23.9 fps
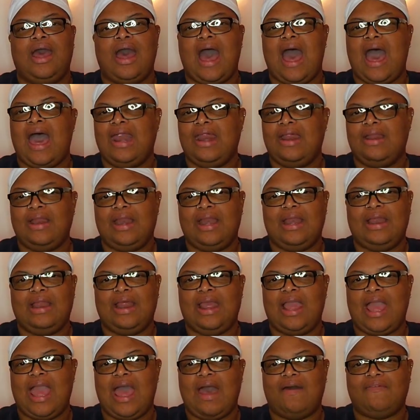I didn't
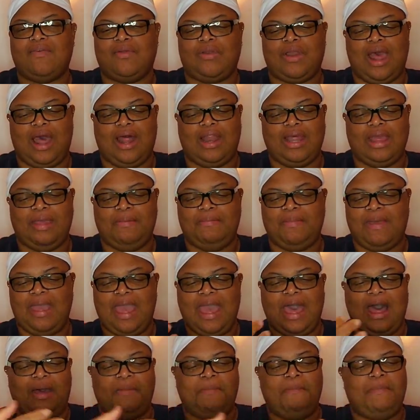have on all
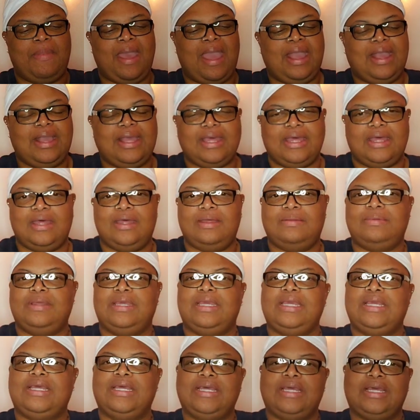that makeup.
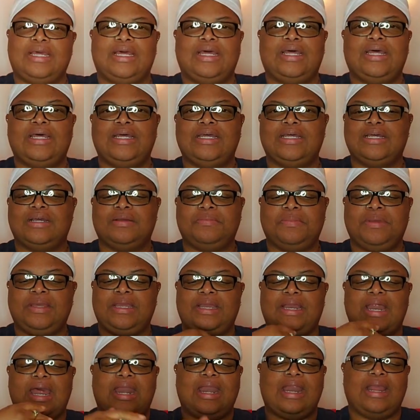He, hugged me
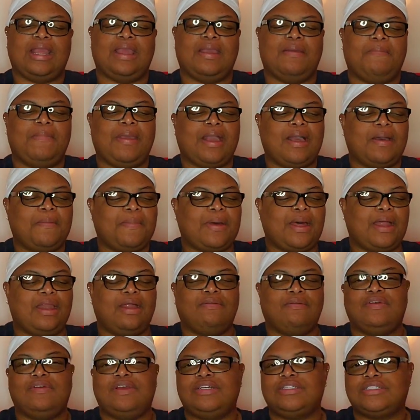and I didn't get makeup all
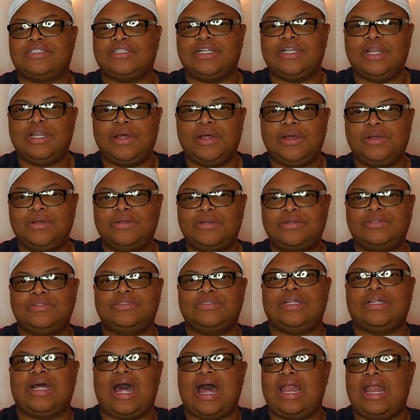over his
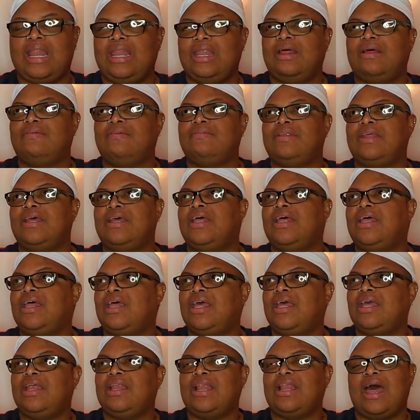clothes. I loved to
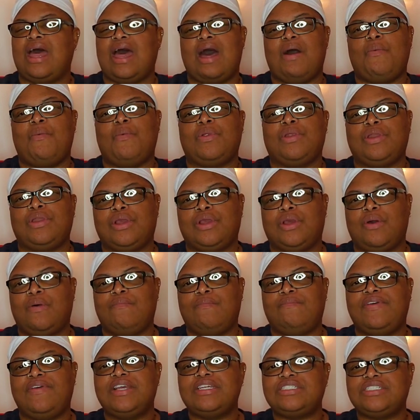hunt. I wanted to go
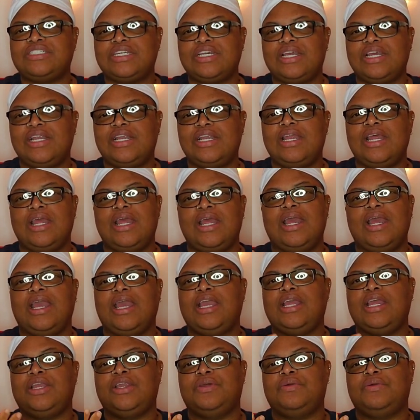fishing.
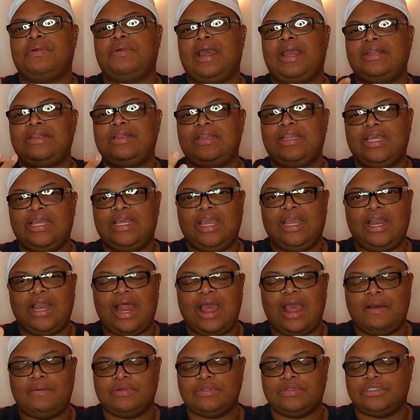He knew right then
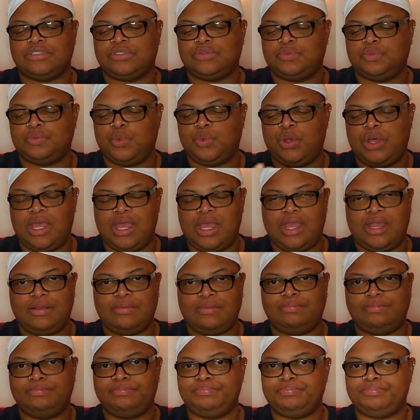I was one.